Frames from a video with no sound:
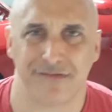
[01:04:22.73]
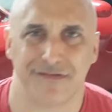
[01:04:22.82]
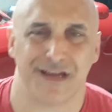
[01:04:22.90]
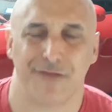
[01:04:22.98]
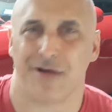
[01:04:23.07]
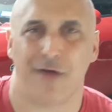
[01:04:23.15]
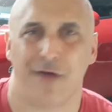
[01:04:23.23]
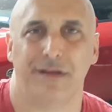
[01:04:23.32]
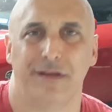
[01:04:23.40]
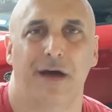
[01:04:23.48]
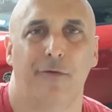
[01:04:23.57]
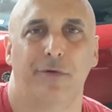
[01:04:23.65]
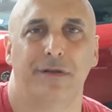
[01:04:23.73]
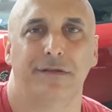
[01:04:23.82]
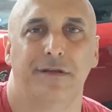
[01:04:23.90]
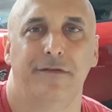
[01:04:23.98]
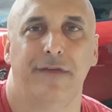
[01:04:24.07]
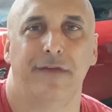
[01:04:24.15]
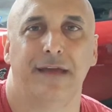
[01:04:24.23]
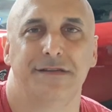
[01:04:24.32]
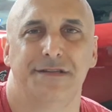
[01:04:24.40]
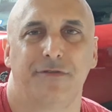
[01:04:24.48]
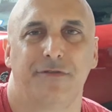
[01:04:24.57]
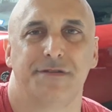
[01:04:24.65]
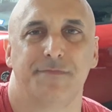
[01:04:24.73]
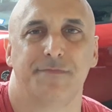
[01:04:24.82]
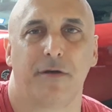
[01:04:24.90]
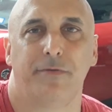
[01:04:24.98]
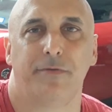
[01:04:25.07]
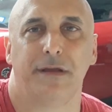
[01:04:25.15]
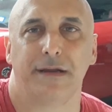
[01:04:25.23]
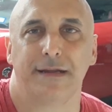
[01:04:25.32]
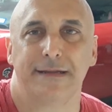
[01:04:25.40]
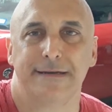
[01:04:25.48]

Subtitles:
I wouldn't do that. Just throw a smaller pulley on it.